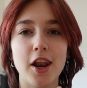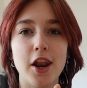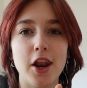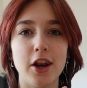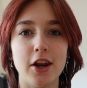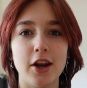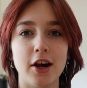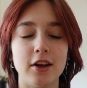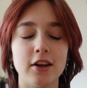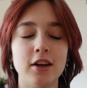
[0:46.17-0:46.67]

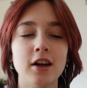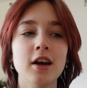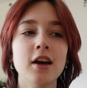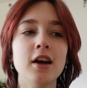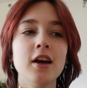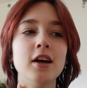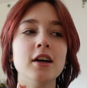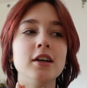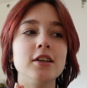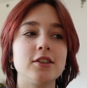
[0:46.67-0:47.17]
None.
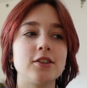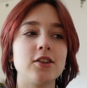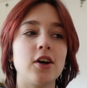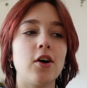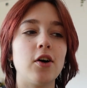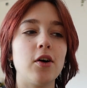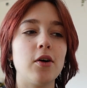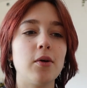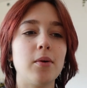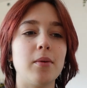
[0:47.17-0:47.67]

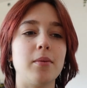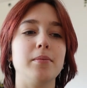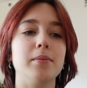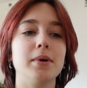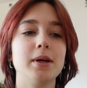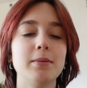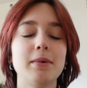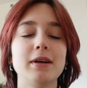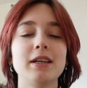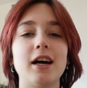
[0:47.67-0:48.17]
So
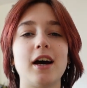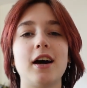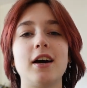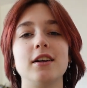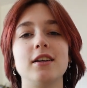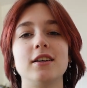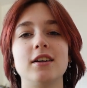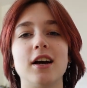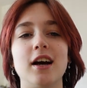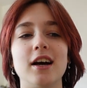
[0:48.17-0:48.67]
me and my
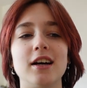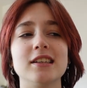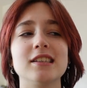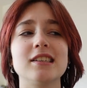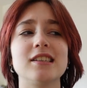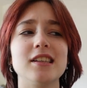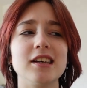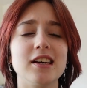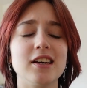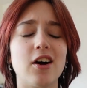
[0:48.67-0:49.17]
dad,
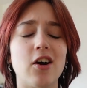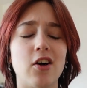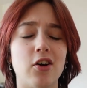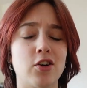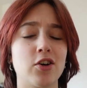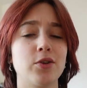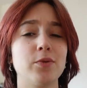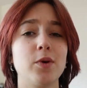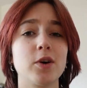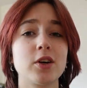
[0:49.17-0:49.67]
as the
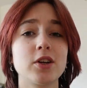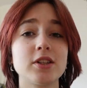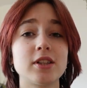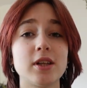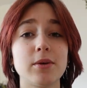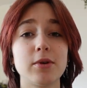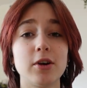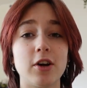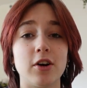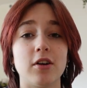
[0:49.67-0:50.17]
hard workers
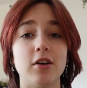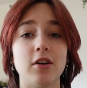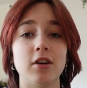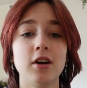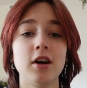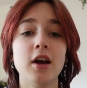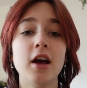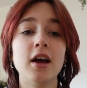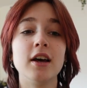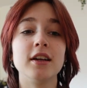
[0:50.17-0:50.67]
that we are,
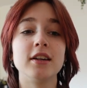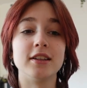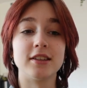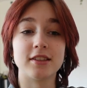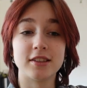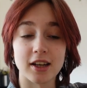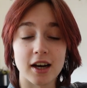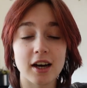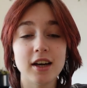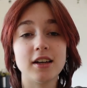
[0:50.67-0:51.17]

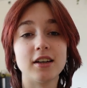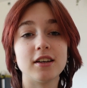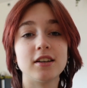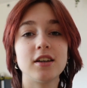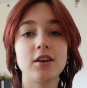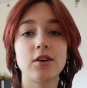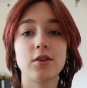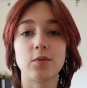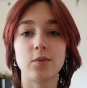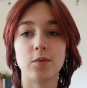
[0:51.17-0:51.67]

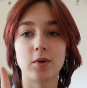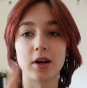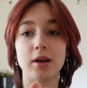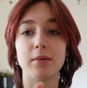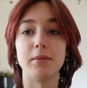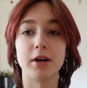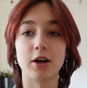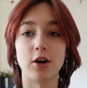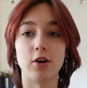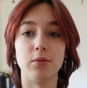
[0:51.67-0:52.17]
decided we're gonna
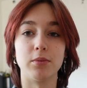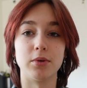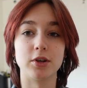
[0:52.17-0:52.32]
make our own